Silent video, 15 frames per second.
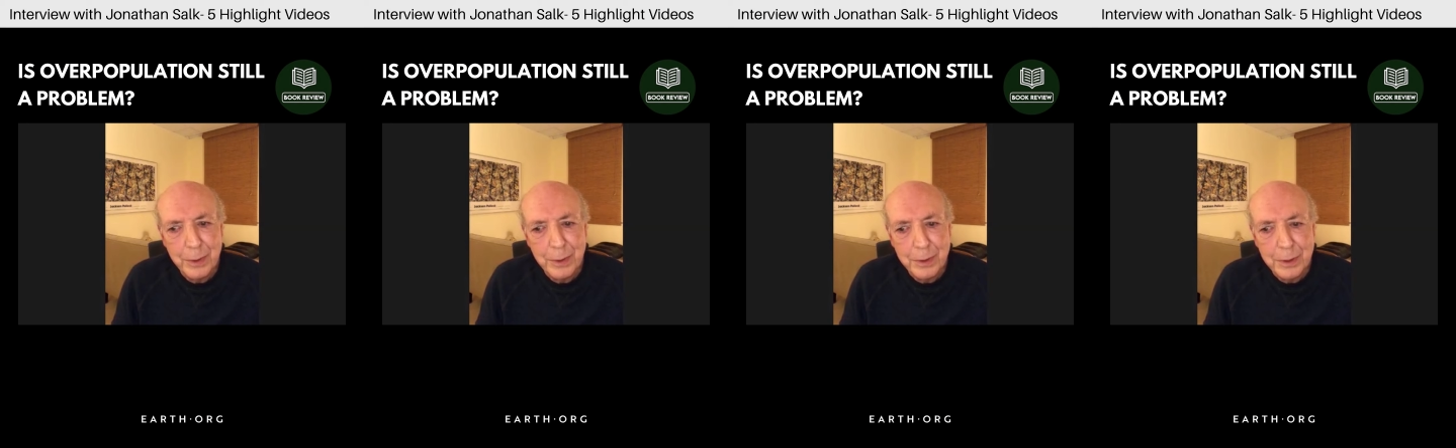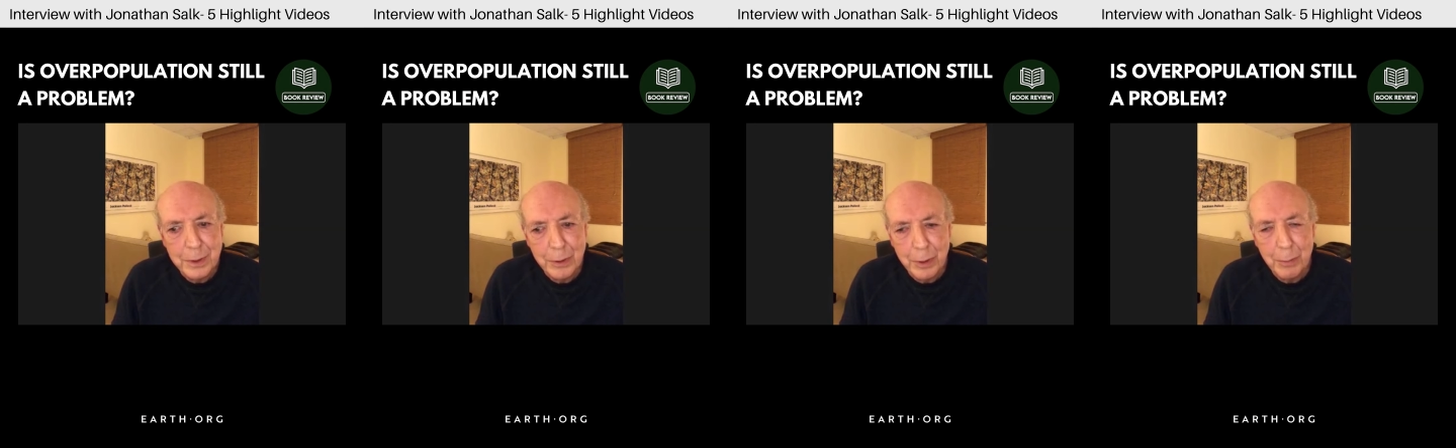
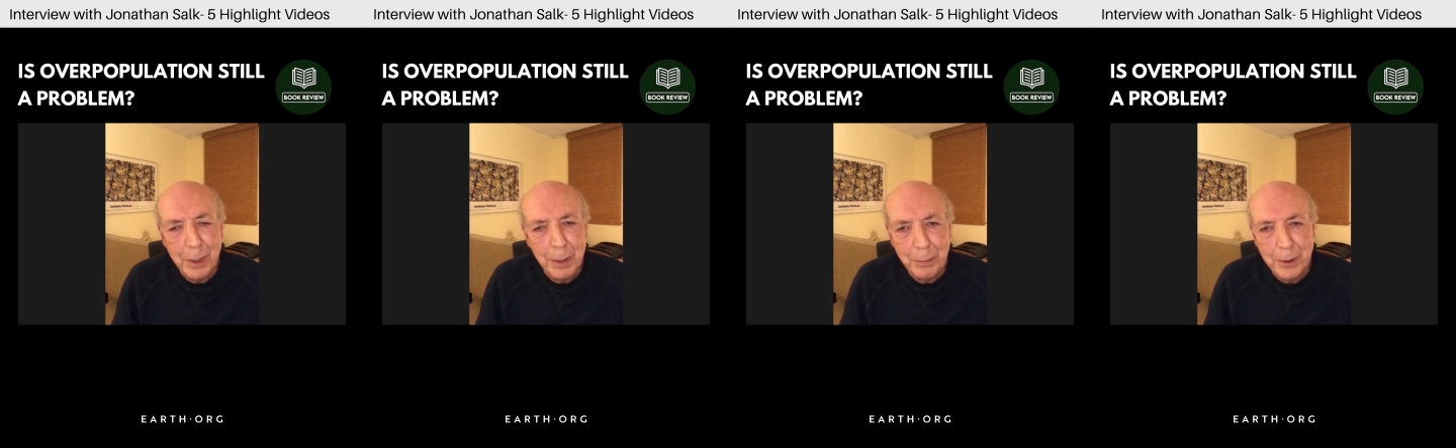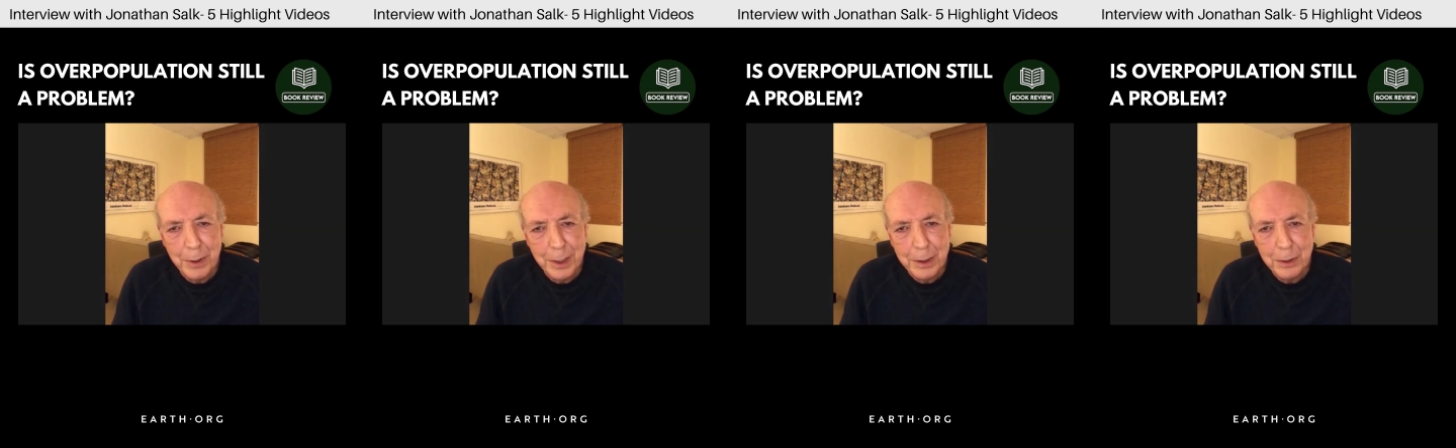slowing
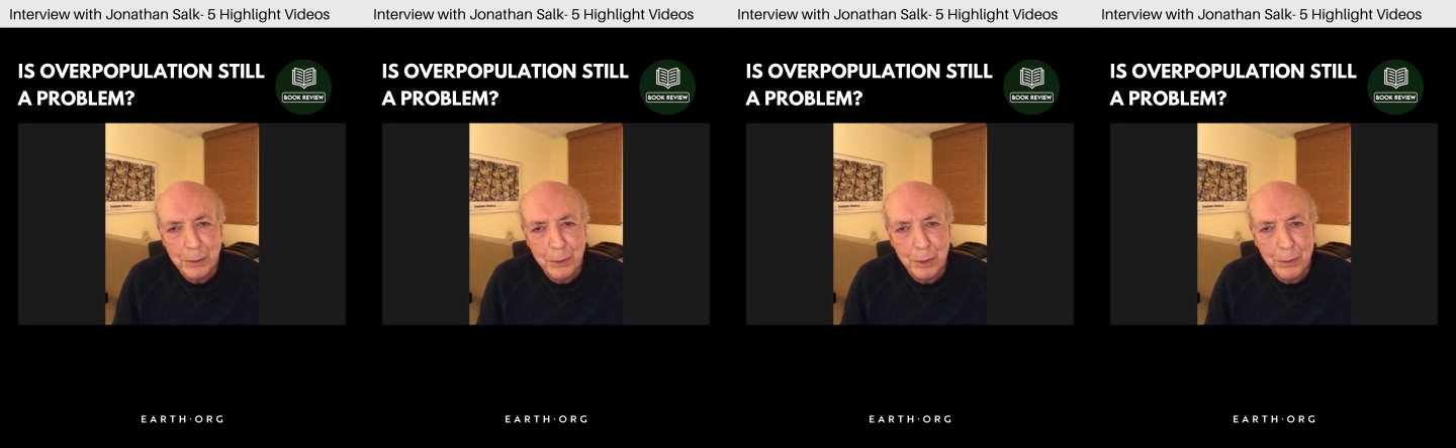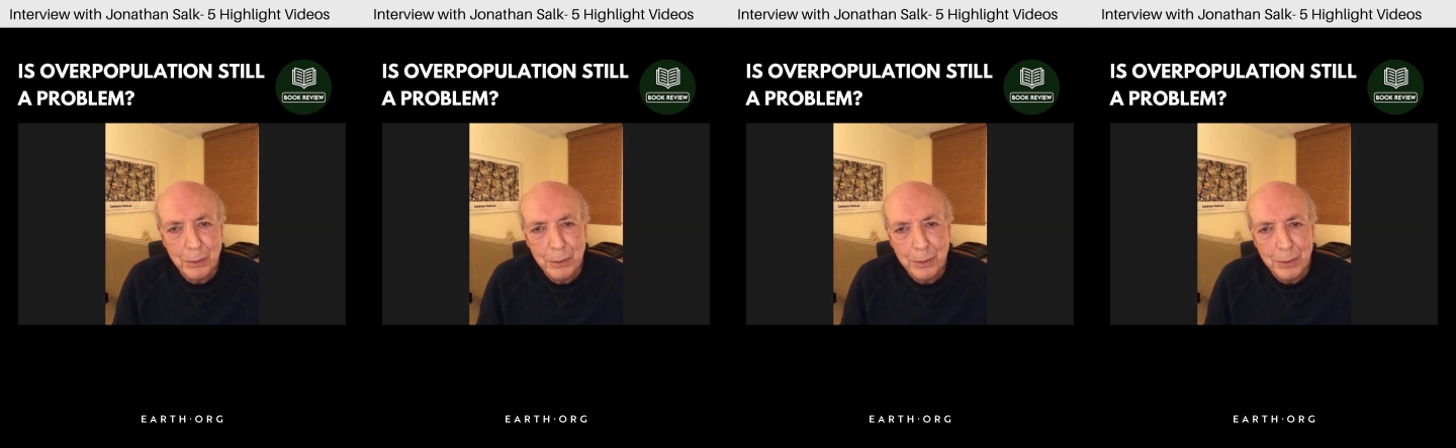population
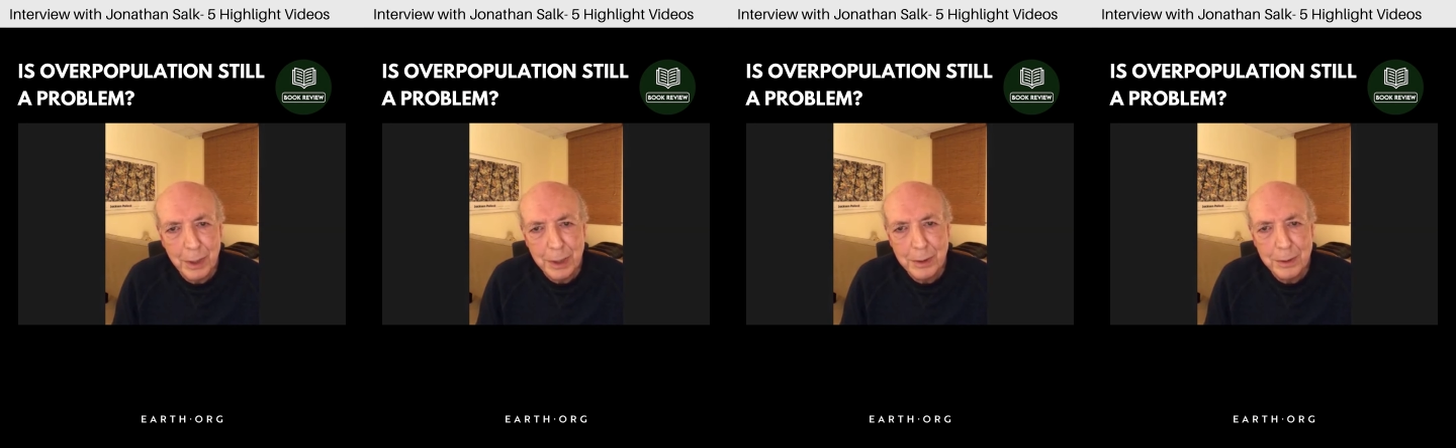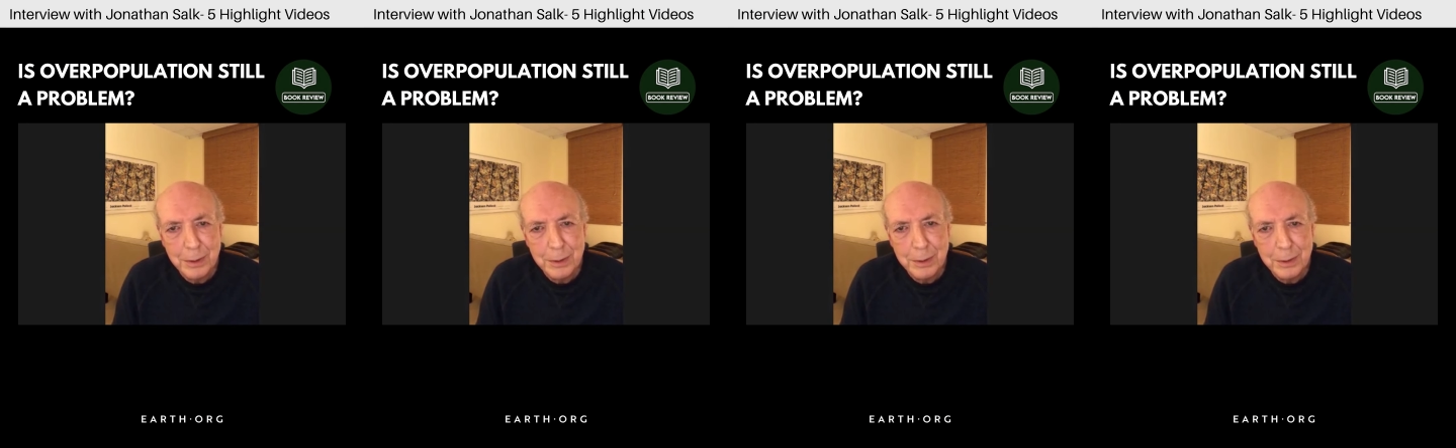growth
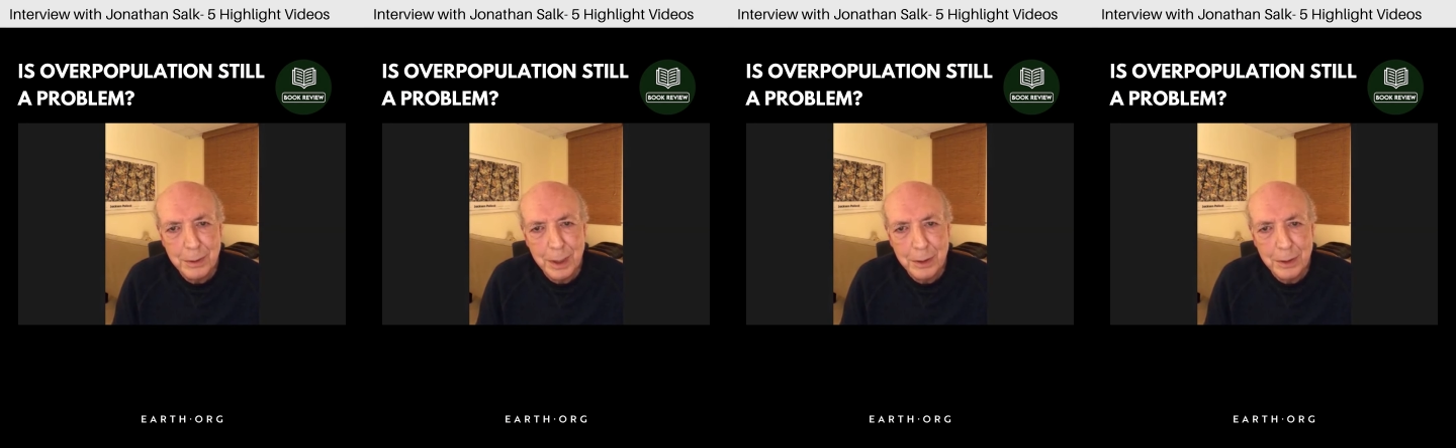as